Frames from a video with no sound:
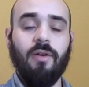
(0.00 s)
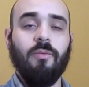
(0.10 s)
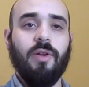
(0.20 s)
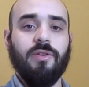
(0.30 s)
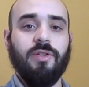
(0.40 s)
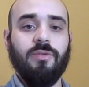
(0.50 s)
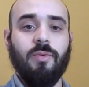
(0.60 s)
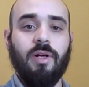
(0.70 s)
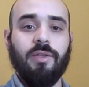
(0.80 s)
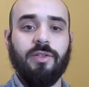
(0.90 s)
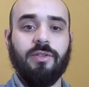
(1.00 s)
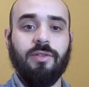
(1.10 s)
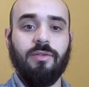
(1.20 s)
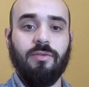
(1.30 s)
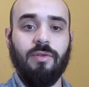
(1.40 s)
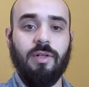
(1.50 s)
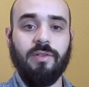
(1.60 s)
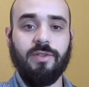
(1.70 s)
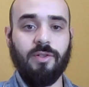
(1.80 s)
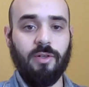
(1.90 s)
whether you want to
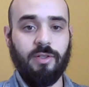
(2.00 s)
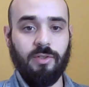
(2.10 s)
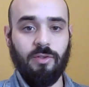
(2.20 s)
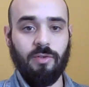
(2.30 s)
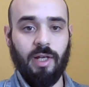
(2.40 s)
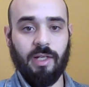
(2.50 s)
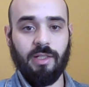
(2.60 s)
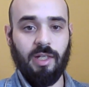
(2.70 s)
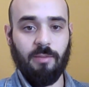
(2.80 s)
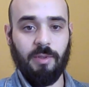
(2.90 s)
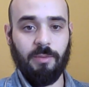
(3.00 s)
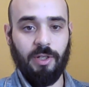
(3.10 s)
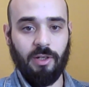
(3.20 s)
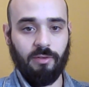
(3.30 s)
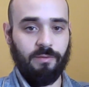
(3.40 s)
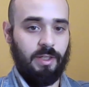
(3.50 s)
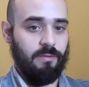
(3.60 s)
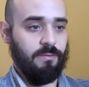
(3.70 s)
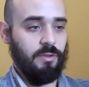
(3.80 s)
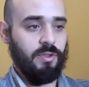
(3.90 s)
start your annotated bibliography
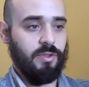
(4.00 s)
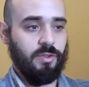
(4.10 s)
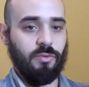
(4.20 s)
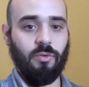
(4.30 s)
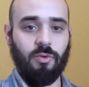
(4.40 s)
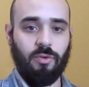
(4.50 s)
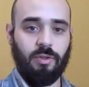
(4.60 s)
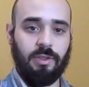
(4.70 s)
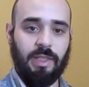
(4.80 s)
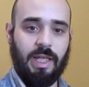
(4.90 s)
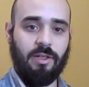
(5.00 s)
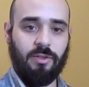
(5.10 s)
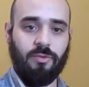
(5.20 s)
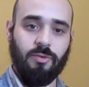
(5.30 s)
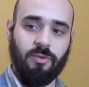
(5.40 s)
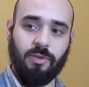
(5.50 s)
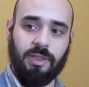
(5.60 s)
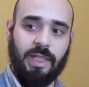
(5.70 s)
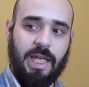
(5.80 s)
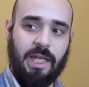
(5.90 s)
first or later,
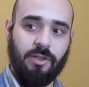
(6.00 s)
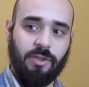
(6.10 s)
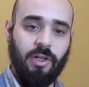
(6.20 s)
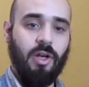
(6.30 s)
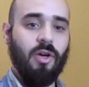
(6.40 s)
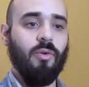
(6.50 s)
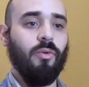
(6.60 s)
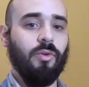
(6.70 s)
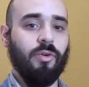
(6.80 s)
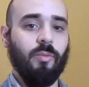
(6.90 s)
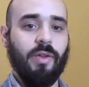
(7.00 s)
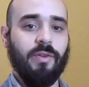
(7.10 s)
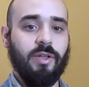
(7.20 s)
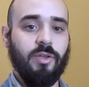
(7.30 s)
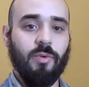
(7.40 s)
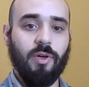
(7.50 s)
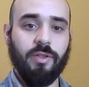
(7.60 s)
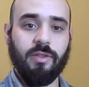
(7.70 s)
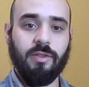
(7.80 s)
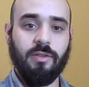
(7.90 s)
or whether you
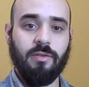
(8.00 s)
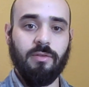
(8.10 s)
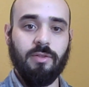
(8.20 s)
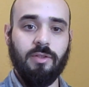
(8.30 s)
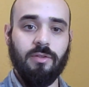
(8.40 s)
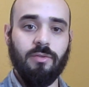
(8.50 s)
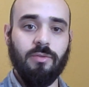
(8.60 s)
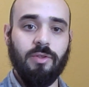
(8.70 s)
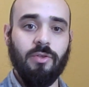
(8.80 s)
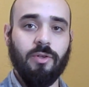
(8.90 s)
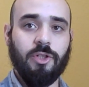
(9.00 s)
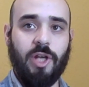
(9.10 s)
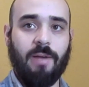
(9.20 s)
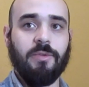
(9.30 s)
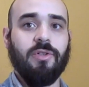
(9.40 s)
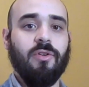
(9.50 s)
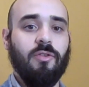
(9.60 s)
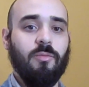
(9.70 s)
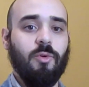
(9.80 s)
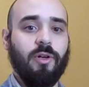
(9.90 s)
want to do your chapter
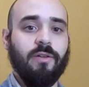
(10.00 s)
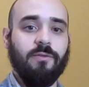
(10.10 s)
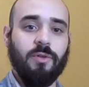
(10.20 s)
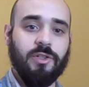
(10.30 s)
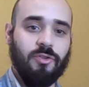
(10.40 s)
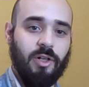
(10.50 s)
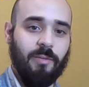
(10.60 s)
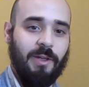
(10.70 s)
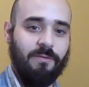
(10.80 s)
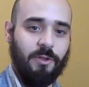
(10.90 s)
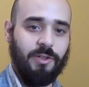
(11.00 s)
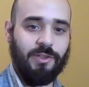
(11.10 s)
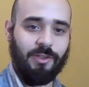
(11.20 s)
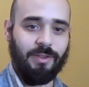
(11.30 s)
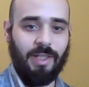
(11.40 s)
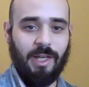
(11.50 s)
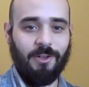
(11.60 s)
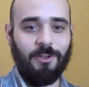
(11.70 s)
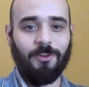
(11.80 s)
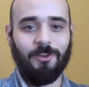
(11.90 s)
homework for astronomy first,
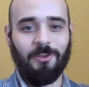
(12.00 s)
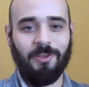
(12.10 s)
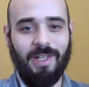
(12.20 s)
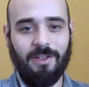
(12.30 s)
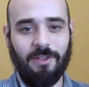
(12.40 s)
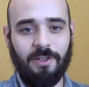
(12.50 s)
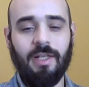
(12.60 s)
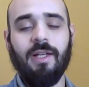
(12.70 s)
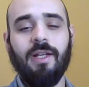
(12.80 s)
later, or later,